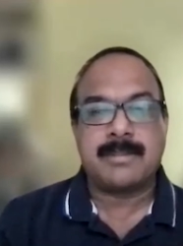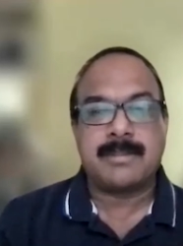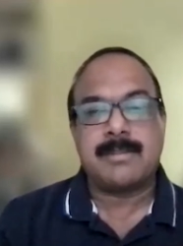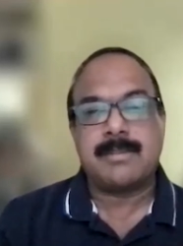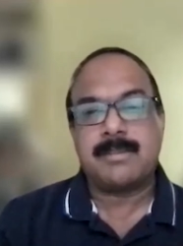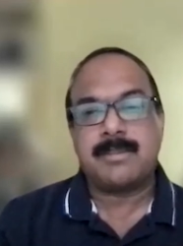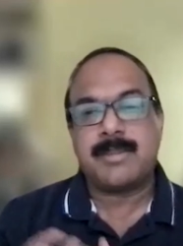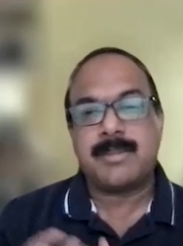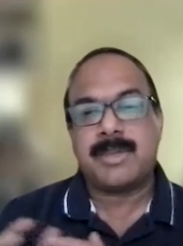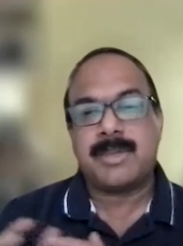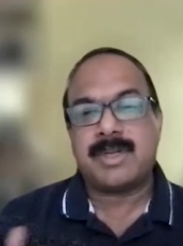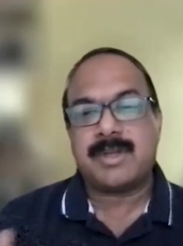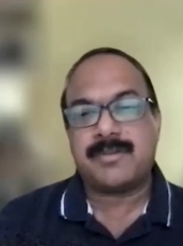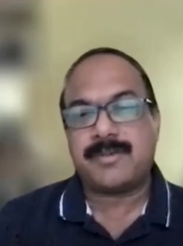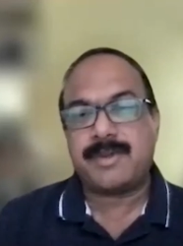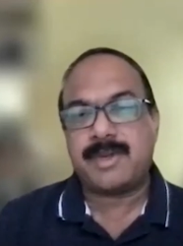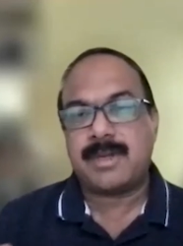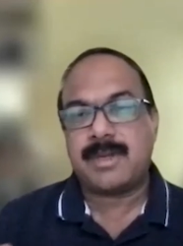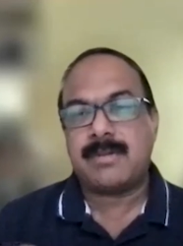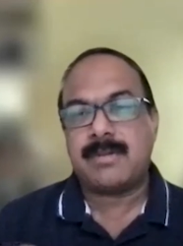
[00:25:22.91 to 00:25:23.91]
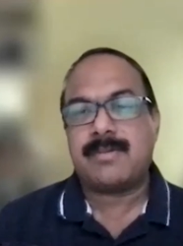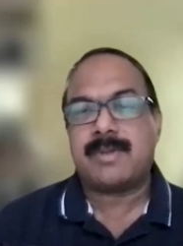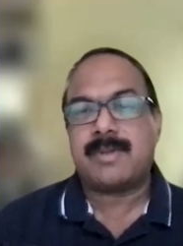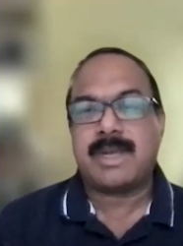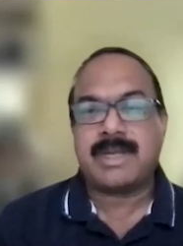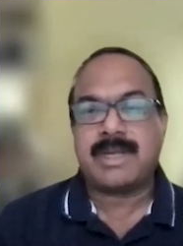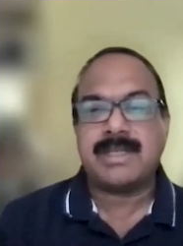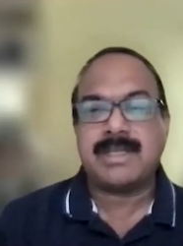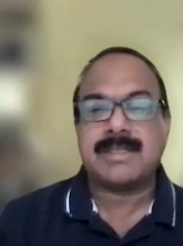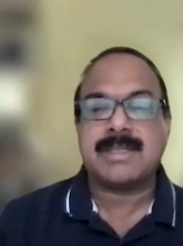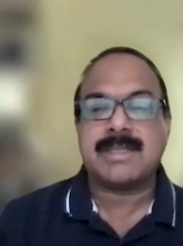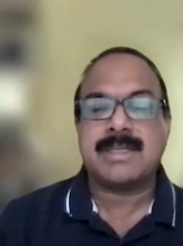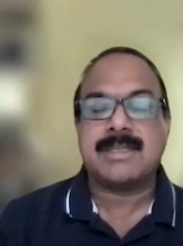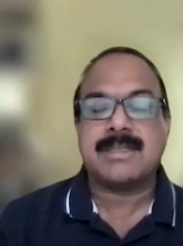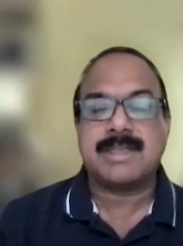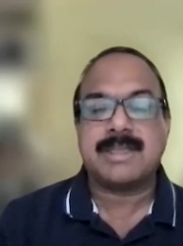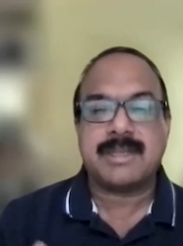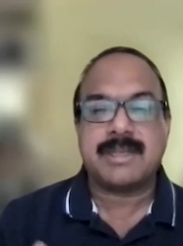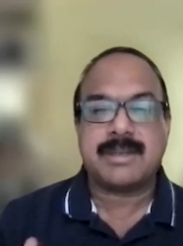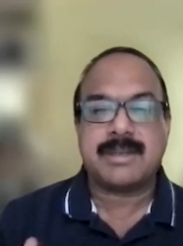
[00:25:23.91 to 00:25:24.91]
Okay. If you have IT skills,
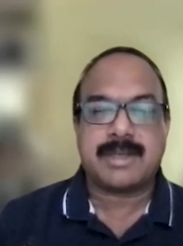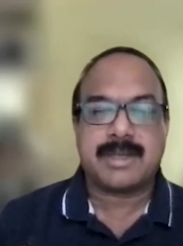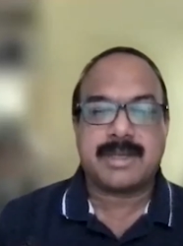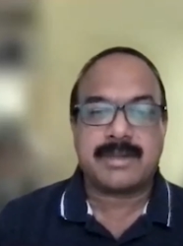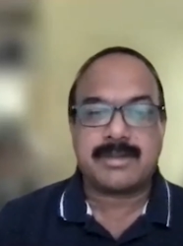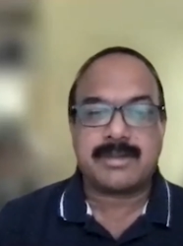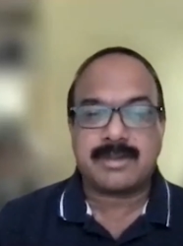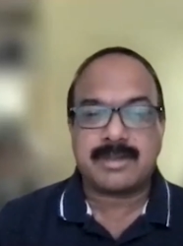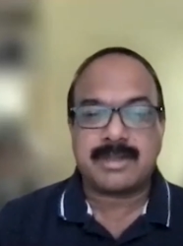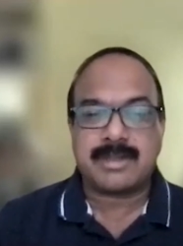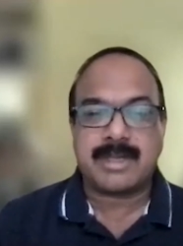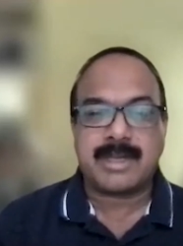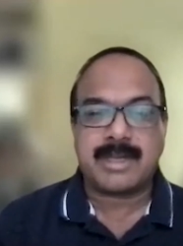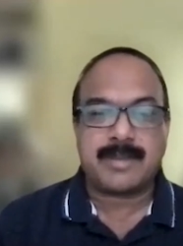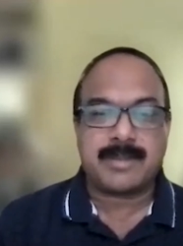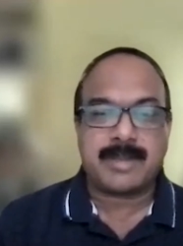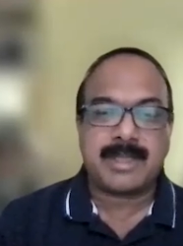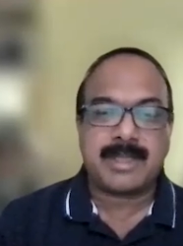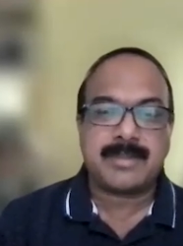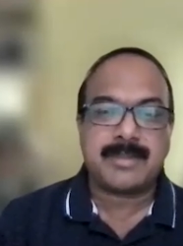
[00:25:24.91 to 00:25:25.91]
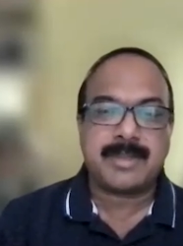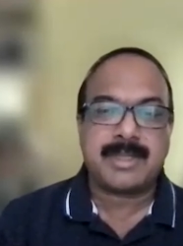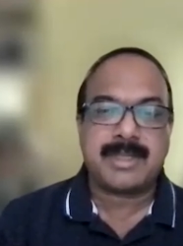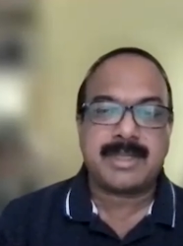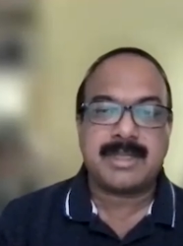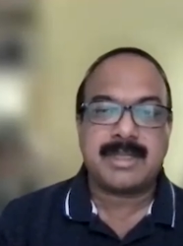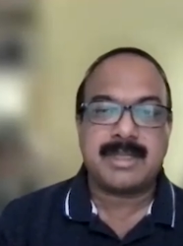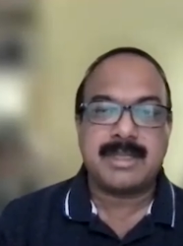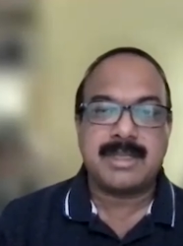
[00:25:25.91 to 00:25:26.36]
then you can get into the data management.